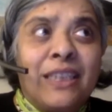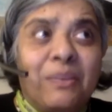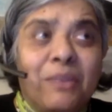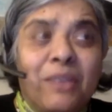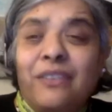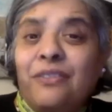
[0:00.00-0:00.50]

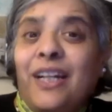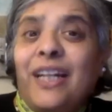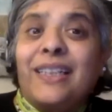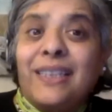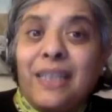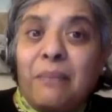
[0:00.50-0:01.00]
what if I
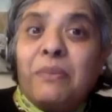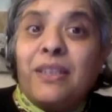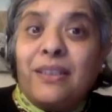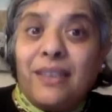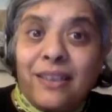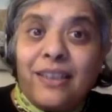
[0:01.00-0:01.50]

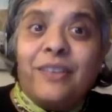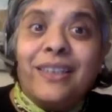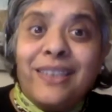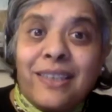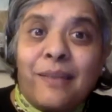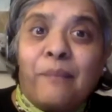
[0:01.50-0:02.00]
accepted that there
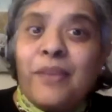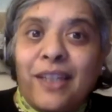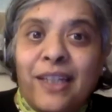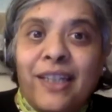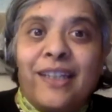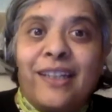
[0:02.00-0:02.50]
is
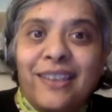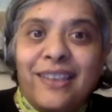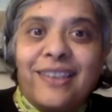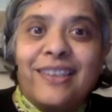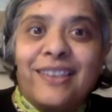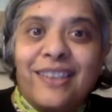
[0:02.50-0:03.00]
something here
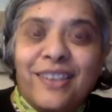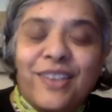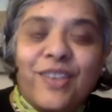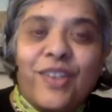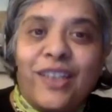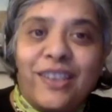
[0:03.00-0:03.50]
that's
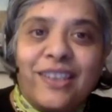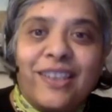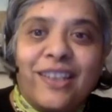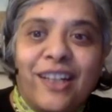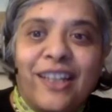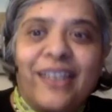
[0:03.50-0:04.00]
trying to
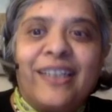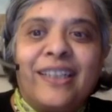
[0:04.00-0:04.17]
die?